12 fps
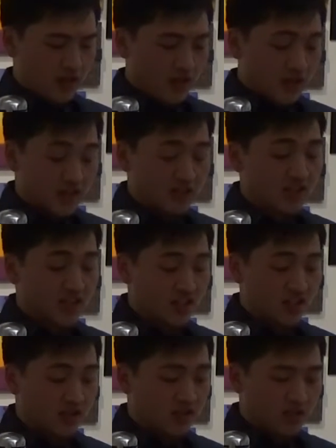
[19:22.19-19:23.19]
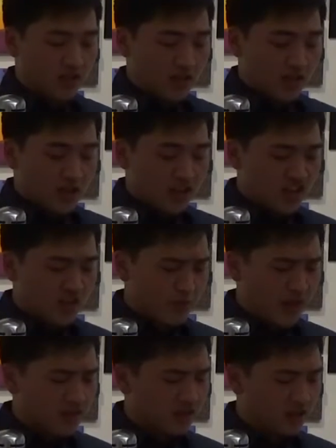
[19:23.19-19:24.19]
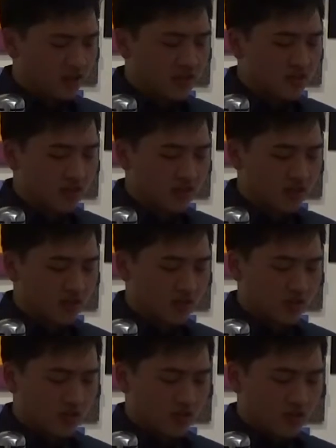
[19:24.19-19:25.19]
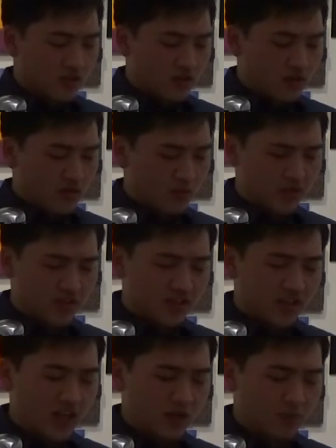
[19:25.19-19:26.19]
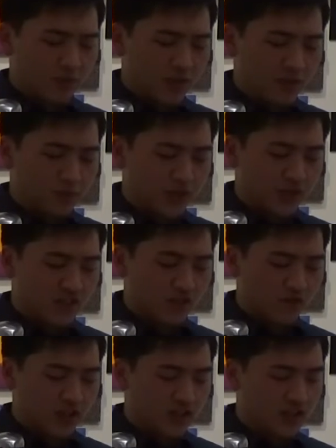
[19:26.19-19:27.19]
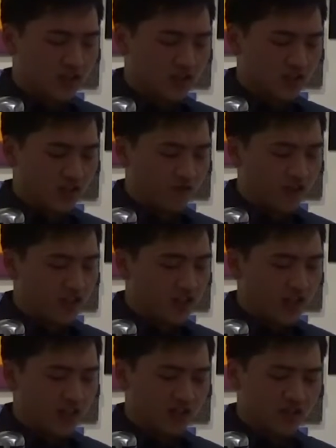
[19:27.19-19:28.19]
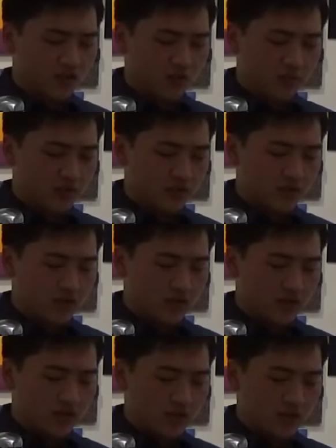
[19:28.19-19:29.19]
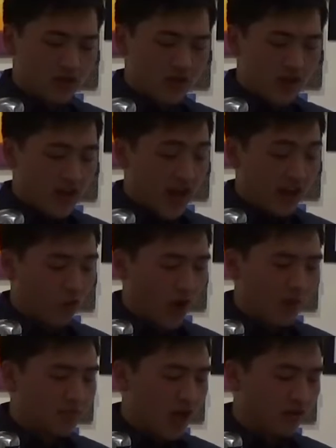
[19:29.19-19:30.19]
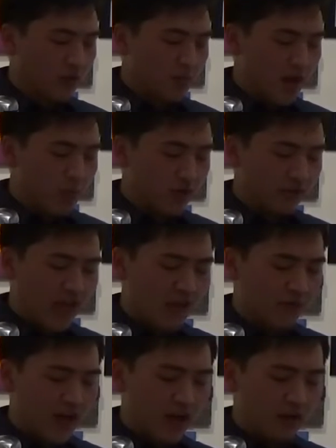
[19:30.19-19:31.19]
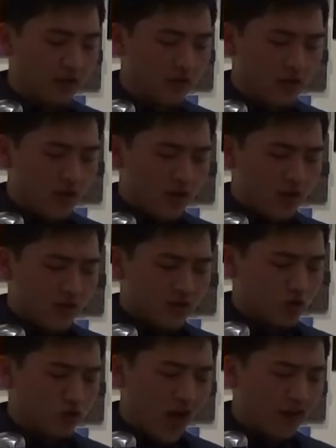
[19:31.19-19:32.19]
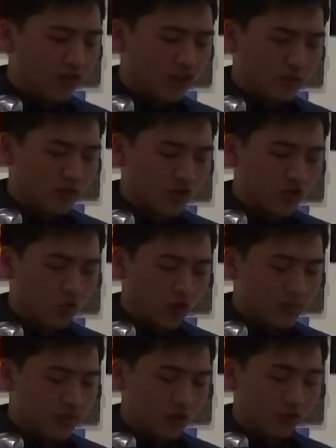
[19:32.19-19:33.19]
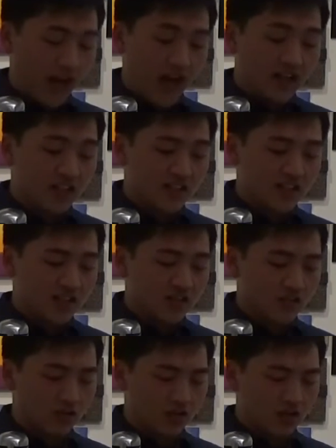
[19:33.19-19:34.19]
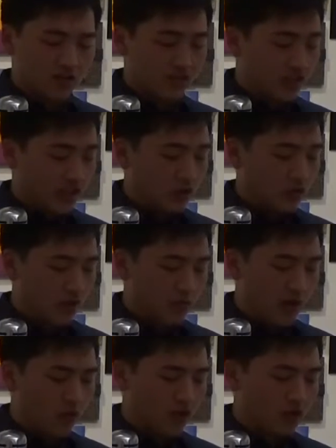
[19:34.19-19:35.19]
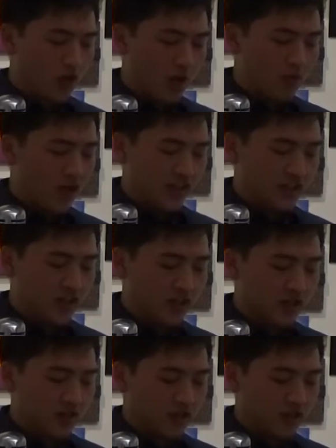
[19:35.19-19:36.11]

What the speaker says: Since then, his baser instincts, wasn't that Ping Ping's sophisticated term, had wiped out the memory of that vow, driving him to swear himself and his sister to secrecy about what Grandma had done.